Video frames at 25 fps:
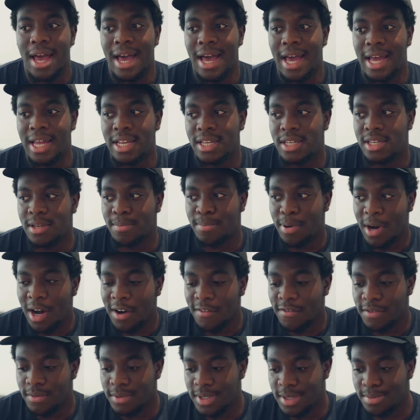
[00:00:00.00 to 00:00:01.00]
And
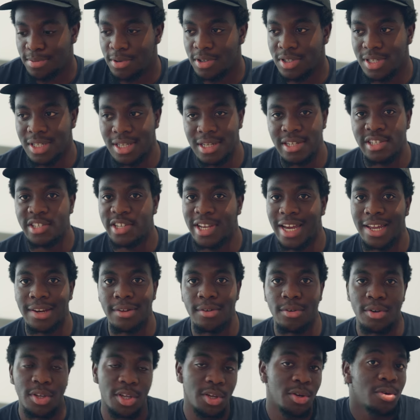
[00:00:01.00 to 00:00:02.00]
apart from supporting this
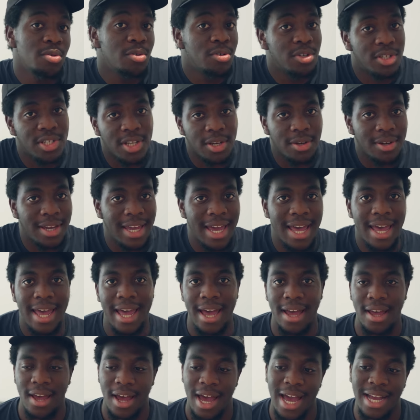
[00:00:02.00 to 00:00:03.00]
channel, you also
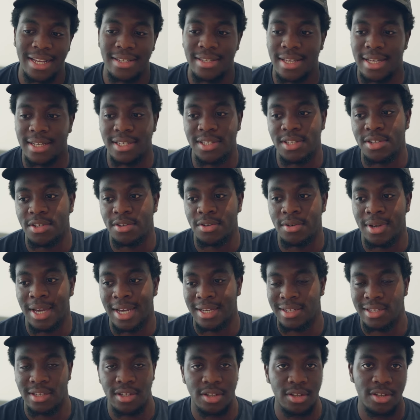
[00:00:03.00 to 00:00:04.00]
get access to
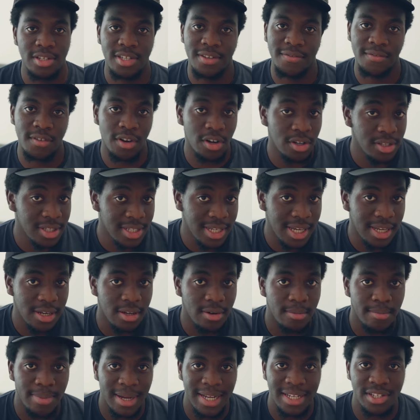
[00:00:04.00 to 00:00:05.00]
exclusive content
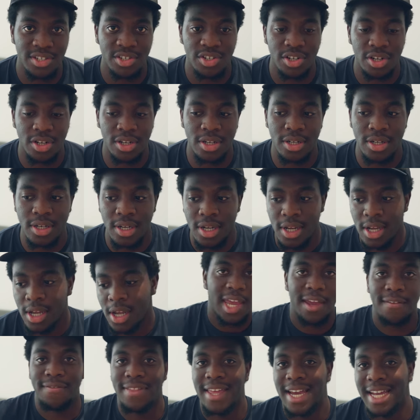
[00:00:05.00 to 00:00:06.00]
on Patreon.
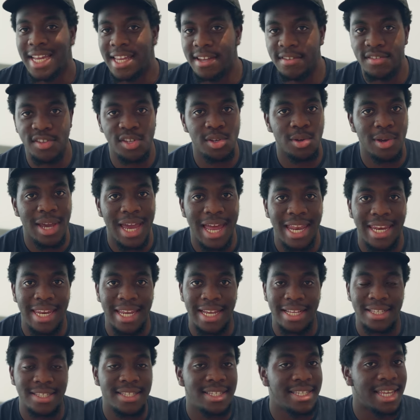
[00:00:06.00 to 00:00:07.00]
If that gives you
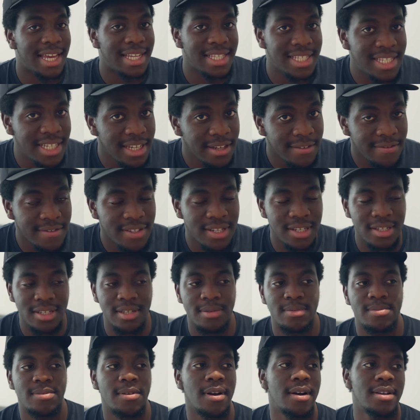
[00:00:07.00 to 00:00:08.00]
any incentive to
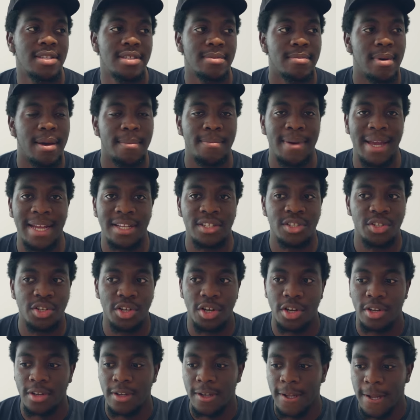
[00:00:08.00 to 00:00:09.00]
subscribe to my
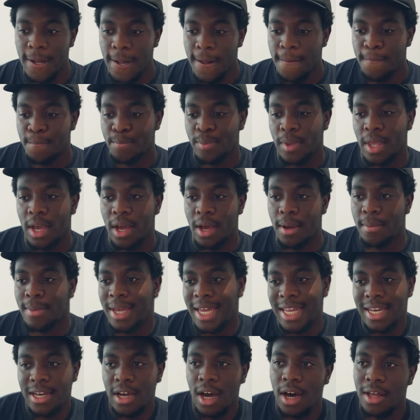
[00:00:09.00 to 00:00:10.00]
Patreon. Um,
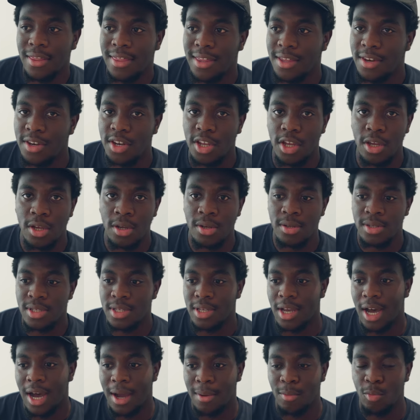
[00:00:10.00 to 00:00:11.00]
in other
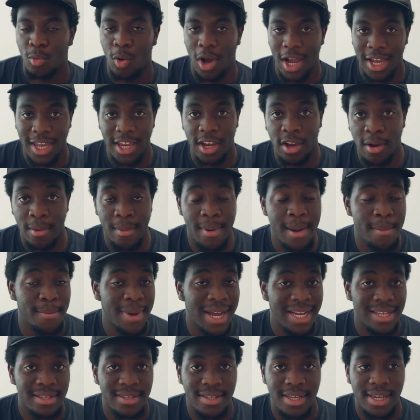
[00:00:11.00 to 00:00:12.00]
news, I'm working on my
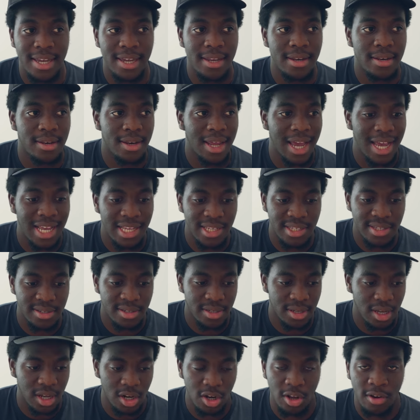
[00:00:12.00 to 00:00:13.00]
magazine,
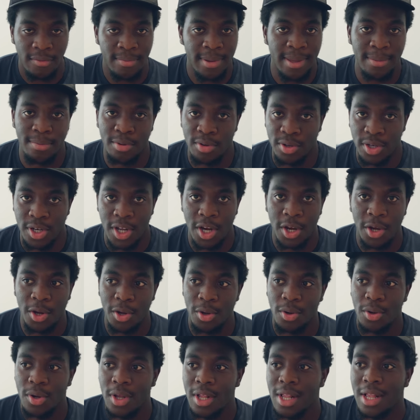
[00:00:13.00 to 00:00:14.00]
as a lot of people
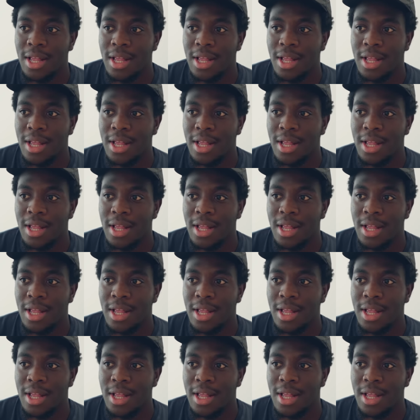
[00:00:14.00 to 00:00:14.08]
know,